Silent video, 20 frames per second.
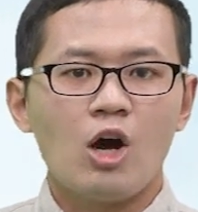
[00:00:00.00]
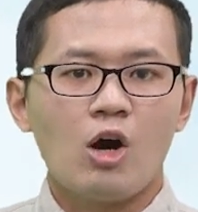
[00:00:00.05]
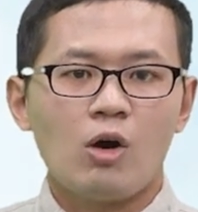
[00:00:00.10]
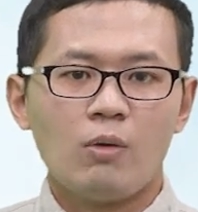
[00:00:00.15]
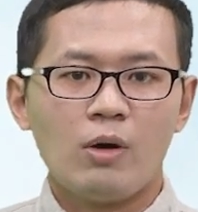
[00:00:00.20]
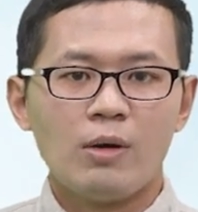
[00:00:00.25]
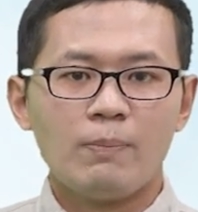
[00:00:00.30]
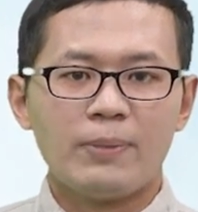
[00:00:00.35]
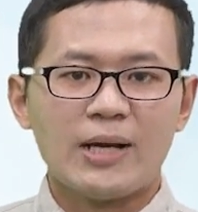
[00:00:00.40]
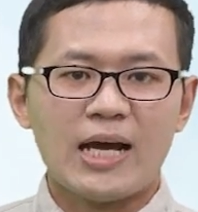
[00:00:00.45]

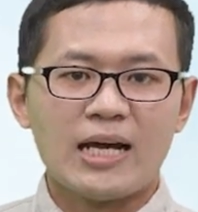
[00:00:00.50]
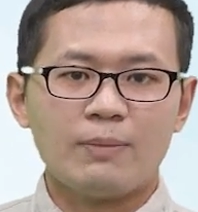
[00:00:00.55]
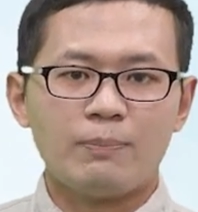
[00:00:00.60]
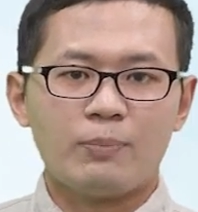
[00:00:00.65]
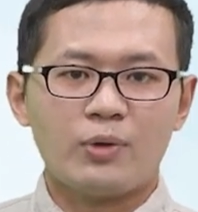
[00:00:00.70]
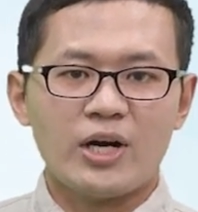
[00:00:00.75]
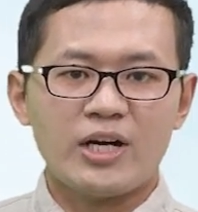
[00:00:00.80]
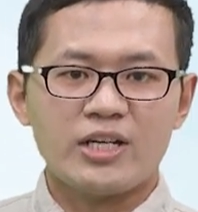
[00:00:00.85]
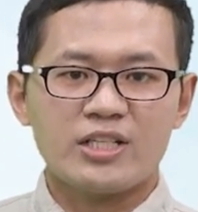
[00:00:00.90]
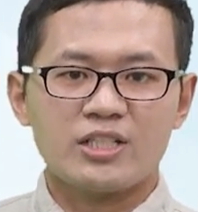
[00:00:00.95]
When blood
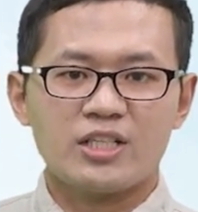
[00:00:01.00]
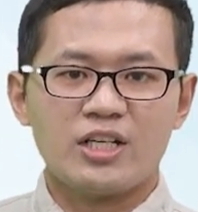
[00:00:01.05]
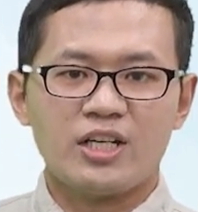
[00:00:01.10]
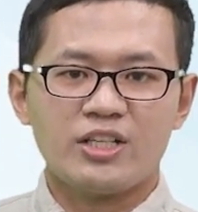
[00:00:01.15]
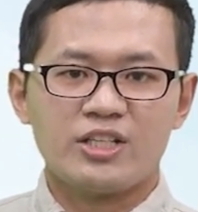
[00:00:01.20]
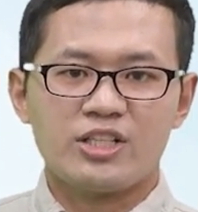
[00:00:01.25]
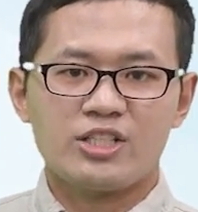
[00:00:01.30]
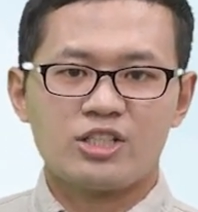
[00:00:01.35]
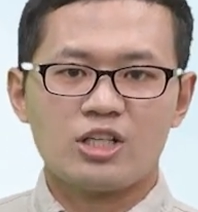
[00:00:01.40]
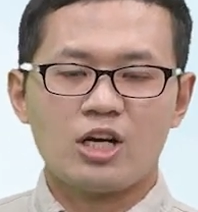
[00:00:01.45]
pressure
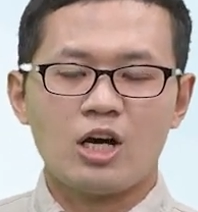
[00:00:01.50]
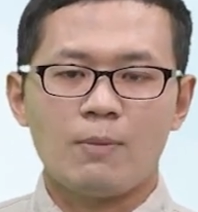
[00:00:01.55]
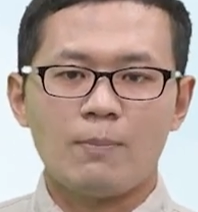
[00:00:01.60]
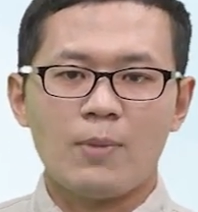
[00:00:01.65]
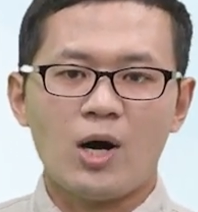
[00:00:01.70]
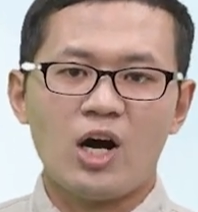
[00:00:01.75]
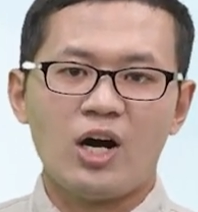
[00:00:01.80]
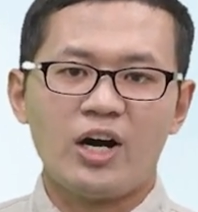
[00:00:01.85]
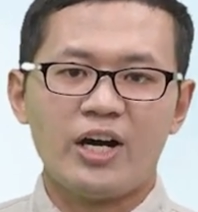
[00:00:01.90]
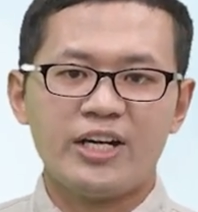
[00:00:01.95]
is
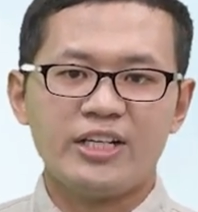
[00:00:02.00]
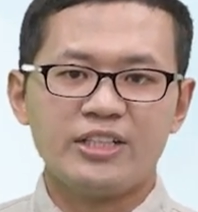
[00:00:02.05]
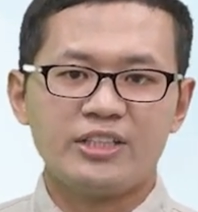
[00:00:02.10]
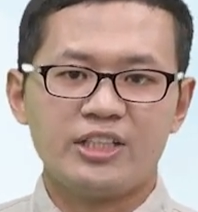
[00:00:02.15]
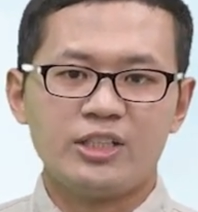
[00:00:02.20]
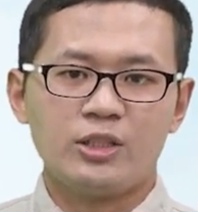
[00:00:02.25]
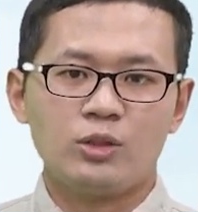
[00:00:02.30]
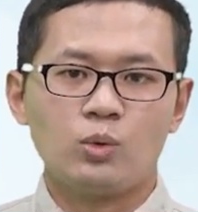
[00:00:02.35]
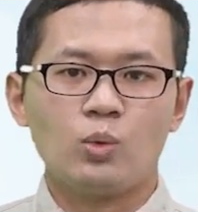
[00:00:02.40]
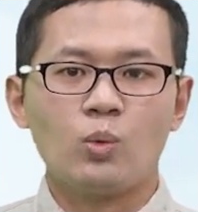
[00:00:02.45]
among
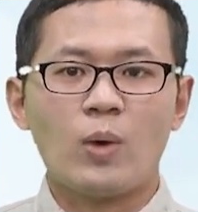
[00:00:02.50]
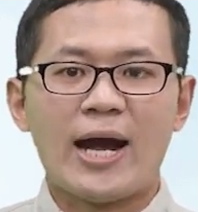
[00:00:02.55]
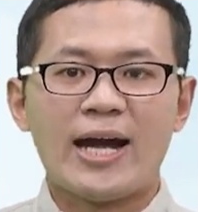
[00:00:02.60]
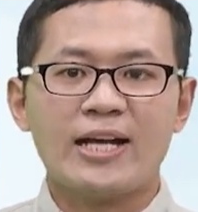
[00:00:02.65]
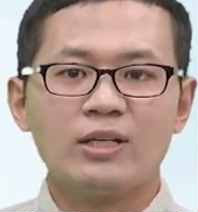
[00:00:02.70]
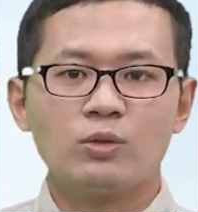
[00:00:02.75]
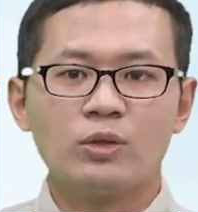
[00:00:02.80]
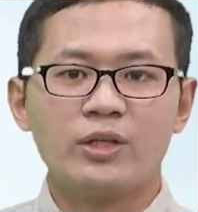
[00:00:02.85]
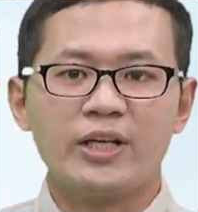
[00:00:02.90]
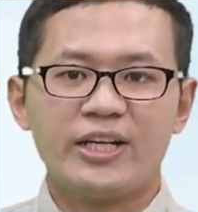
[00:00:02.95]
18 to
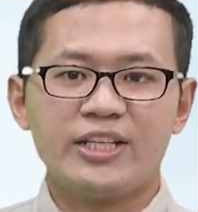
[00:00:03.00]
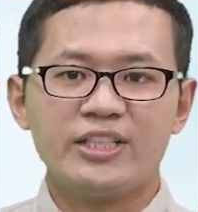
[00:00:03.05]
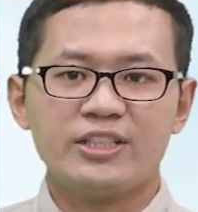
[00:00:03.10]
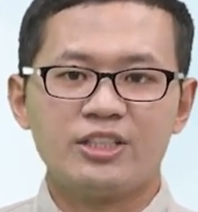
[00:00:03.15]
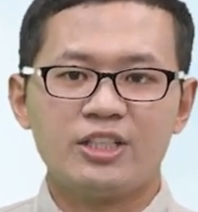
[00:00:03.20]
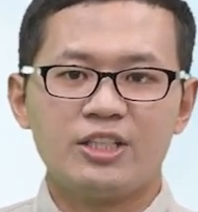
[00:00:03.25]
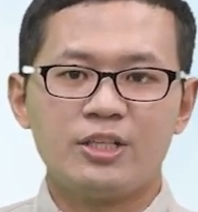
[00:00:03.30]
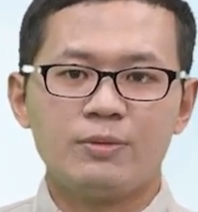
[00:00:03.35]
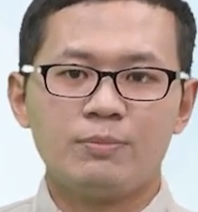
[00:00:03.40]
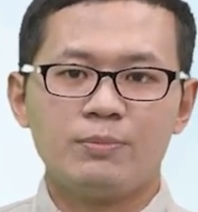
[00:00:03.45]

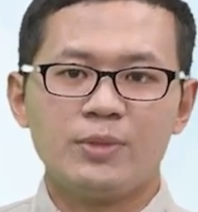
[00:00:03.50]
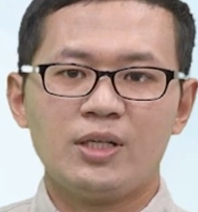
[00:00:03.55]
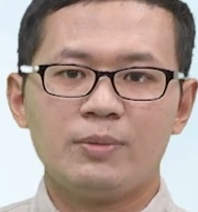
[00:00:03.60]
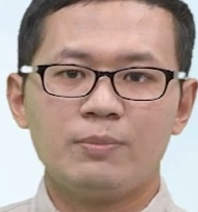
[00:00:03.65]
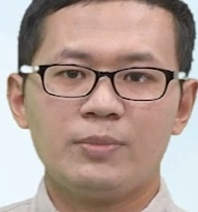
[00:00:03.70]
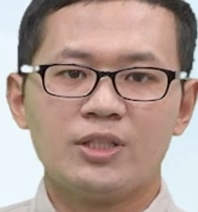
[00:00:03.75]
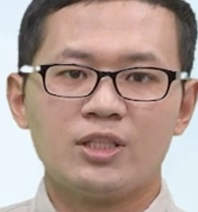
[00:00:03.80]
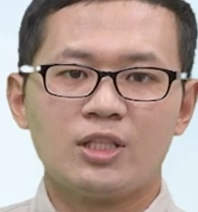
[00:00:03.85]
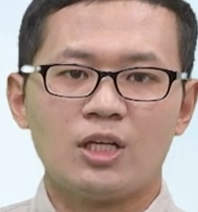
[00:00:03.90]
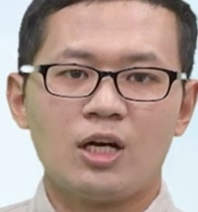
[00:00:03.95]
180
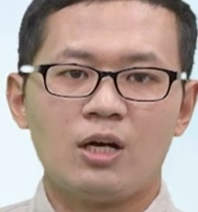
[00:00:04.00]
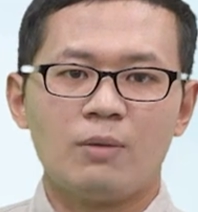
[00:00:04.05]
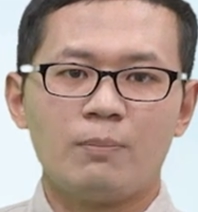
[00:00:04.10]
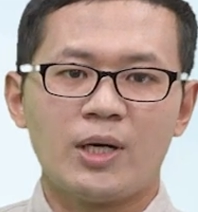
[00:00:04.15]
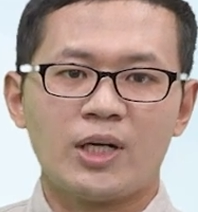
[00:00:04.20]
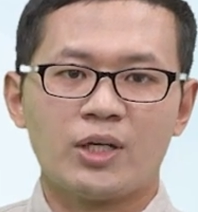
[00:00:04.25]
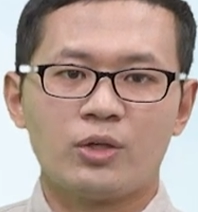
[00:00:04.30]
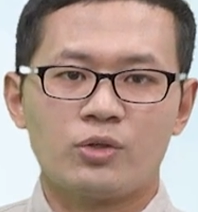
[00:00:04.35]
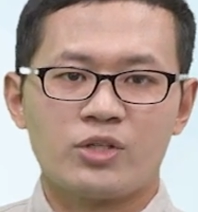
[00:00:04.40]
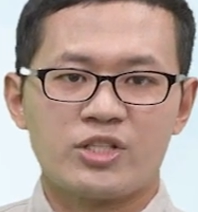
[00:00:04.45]
mm
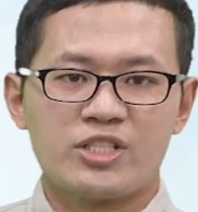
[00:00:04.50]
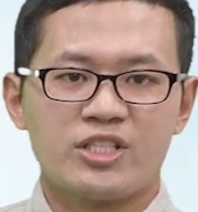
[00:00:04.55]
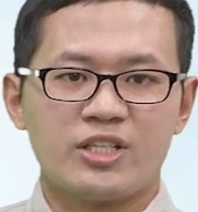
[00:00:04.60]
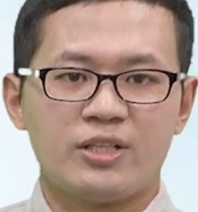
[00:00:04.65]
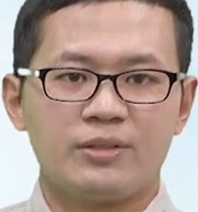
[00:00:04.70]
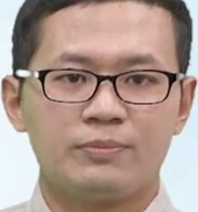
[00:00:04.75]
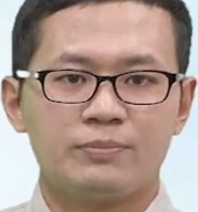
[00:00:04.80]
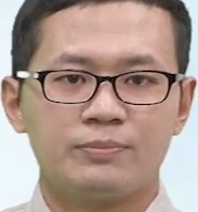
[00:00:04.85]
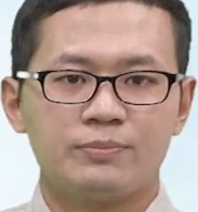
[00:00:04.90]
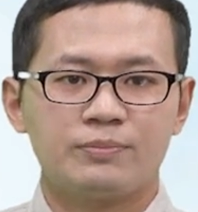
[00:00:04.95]
mercury,
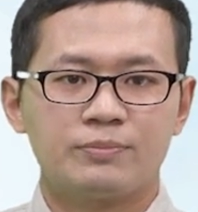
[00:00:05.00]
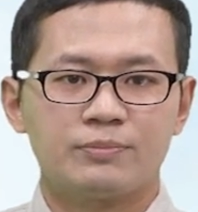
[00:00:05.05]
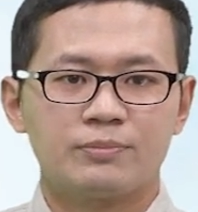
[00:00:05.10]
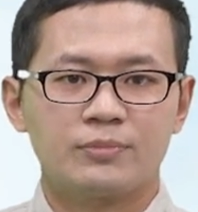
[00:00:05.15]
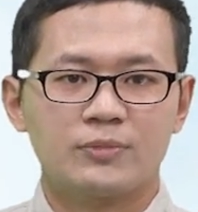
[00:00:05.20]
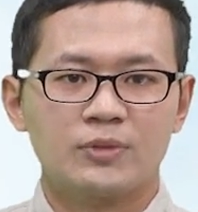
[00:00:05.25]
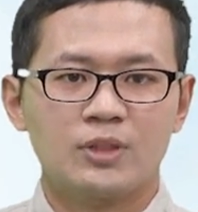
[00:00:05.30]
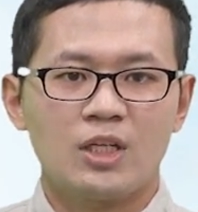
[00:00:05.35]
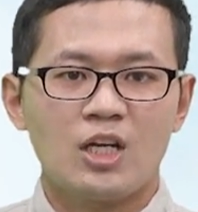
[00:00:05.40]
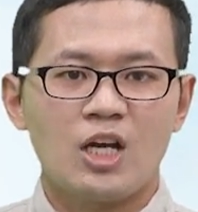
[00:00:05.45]

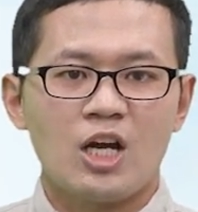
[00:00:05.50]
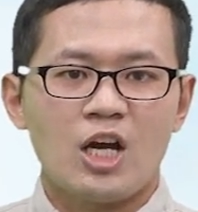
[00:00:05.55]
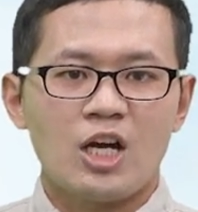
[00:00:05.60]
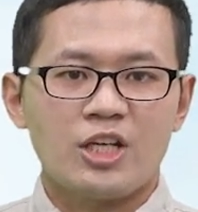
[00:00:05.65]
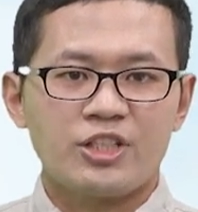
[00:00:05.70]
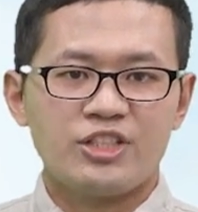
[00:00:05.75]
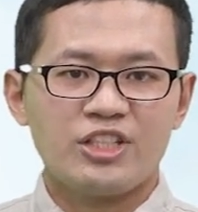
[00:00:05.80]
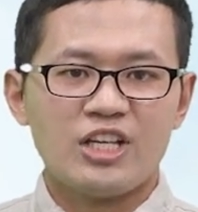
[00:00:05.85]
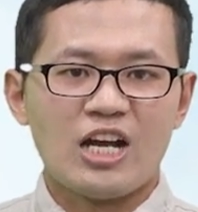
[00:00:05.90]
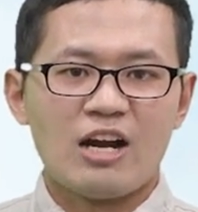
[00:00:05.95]

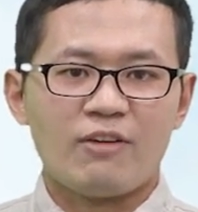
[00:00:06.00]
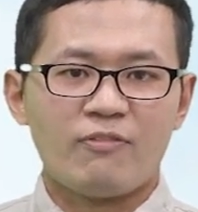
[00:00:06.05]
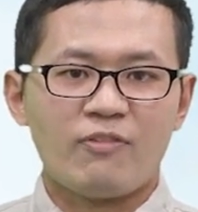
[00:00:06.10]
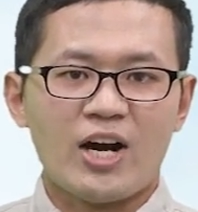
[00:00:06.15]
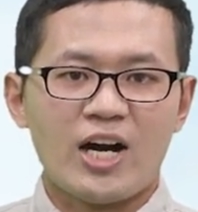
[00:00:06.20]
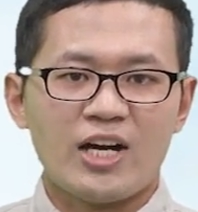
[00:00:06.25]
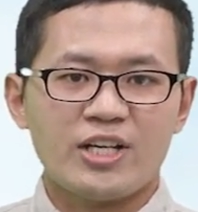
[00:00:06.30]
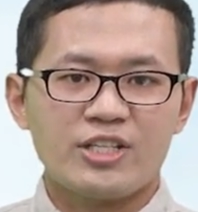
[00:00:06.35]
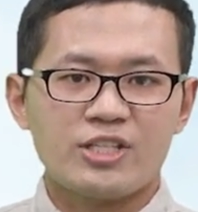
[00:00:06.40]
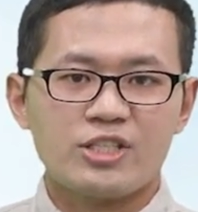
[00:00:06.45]

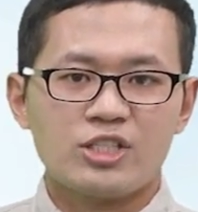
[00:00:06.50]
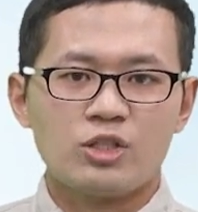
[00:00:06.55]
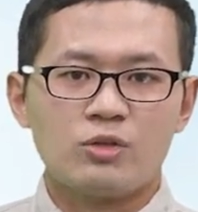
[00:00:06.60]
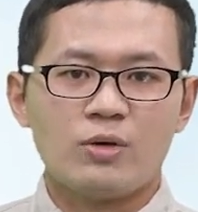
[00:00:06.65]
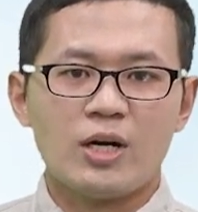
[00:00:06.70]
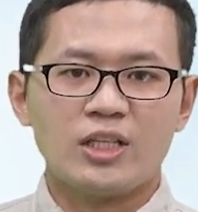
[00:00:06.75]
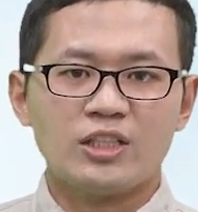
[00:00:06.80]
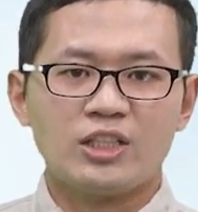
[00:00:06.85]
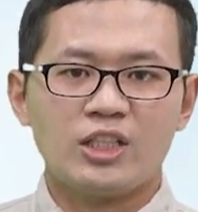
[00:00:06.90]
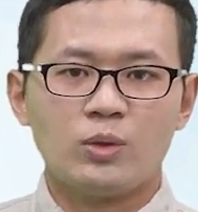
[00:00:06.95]
GFR is
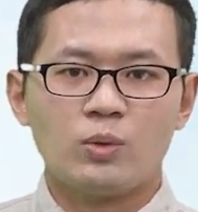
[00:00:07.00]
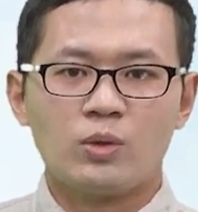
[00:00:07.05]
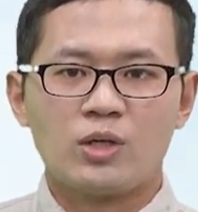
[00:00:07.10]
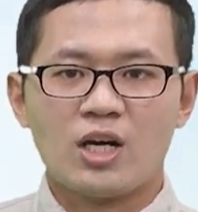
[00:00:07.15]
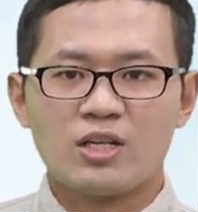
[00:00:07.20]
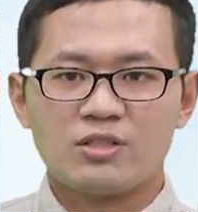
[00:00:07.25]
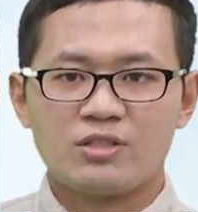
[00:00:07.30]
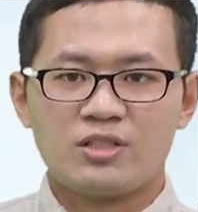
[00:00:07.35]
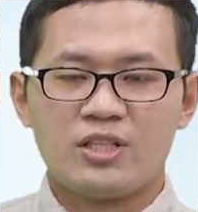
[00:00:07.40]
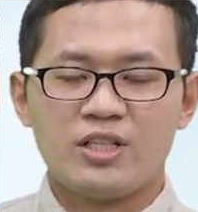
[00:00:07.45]
relative
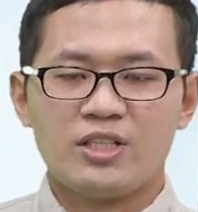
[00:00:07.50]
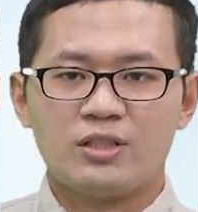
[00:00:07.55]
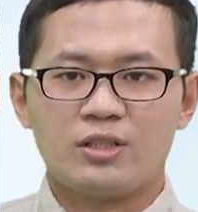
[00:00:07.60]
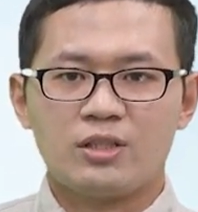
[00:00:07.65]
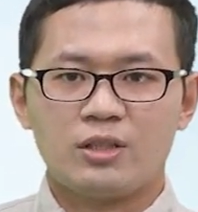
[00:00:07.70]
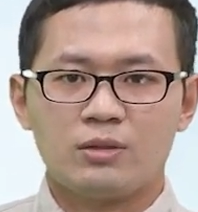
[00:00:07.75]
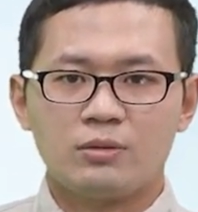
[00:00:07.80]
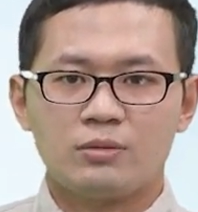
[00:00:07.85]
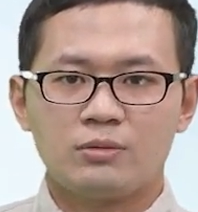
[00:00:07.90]
constant.